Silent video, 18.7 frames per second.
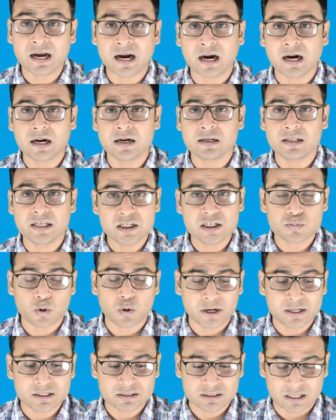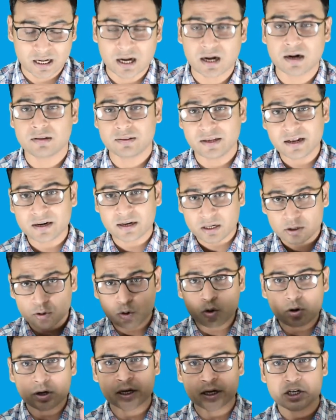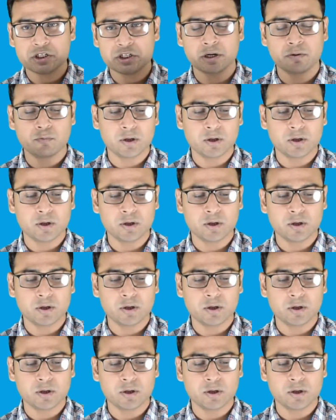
and these points are there in correlation